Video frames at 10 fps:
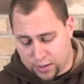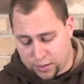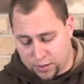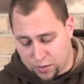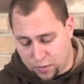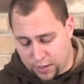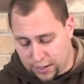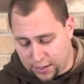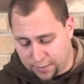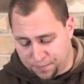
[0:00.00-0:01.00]

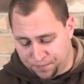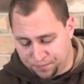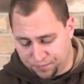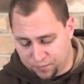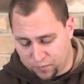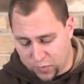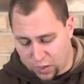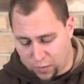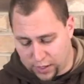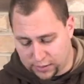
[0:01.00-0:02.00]
So
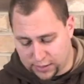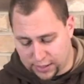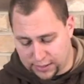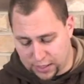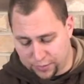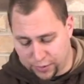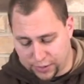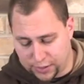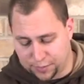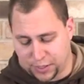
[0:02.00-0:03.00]
what else can I say about
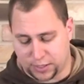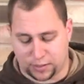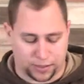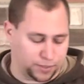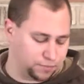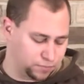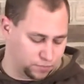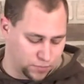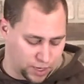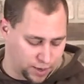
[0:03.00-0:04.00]
this? Basically,
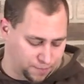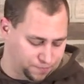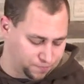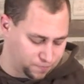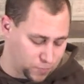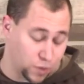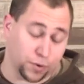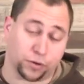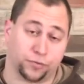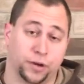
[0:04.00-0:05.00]

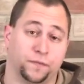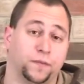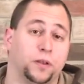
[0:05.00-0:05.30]
about Griff.